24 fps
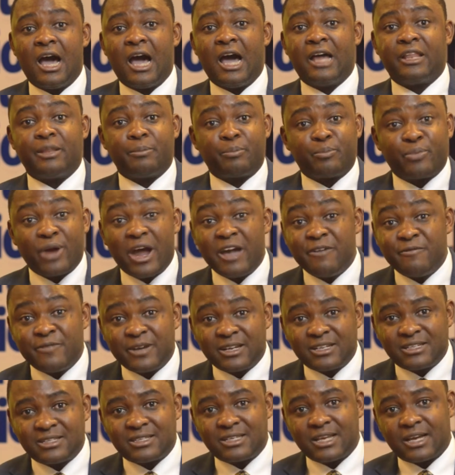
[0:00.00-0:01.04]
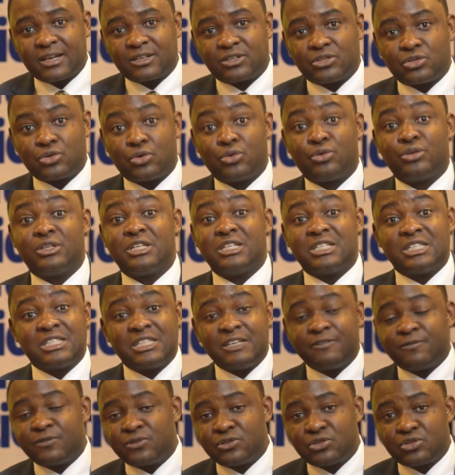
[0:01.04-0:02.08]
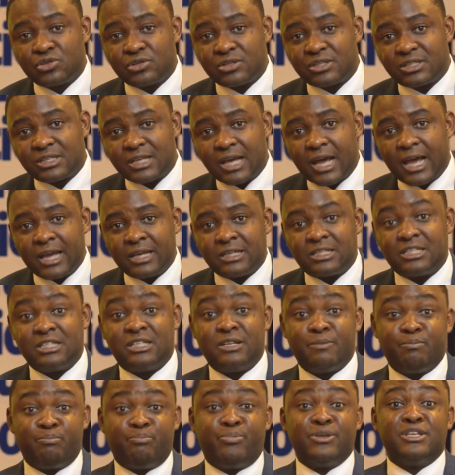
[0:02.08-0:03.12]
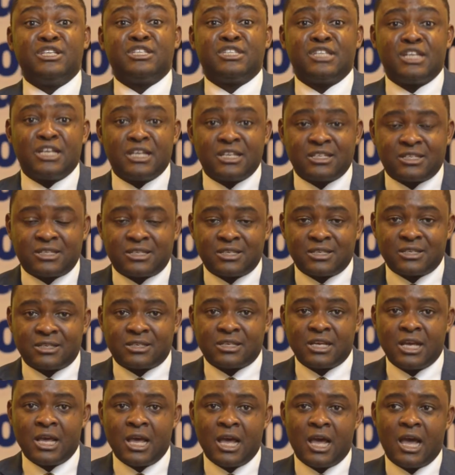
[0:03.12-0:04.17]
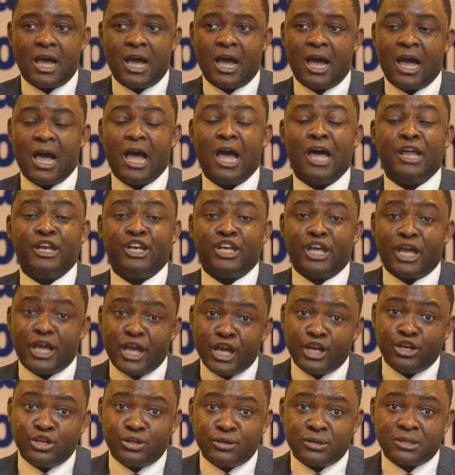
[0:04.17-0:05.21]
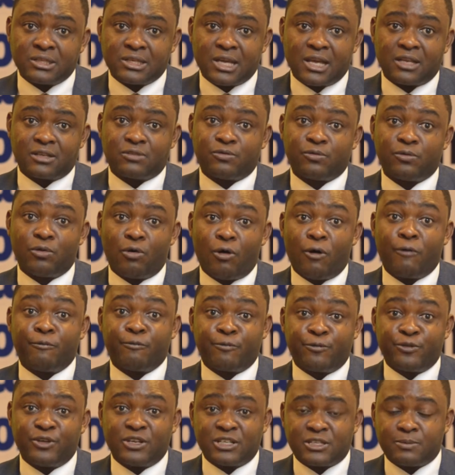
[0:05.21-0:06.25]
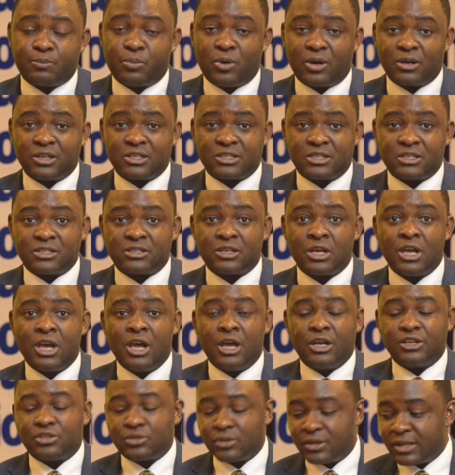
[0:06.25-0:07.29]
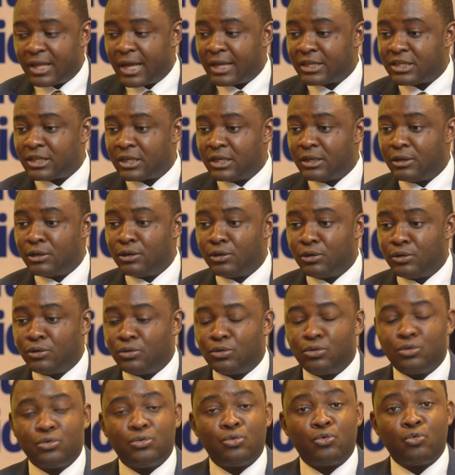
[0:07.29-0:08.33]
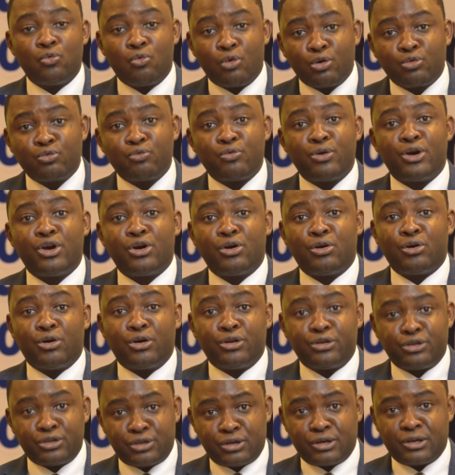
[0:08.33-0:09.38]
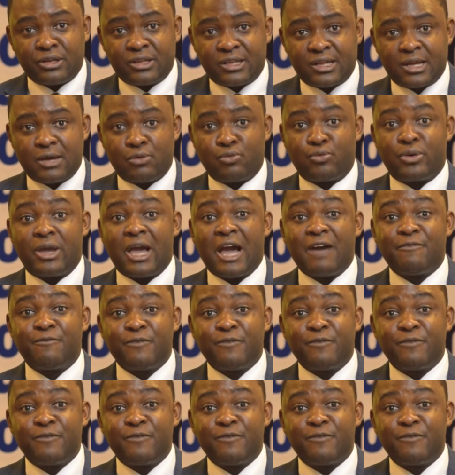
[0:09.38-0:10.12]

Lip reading: the private sector, the civil society, the businesses, and the end users of these policies, so that one way or the other, we have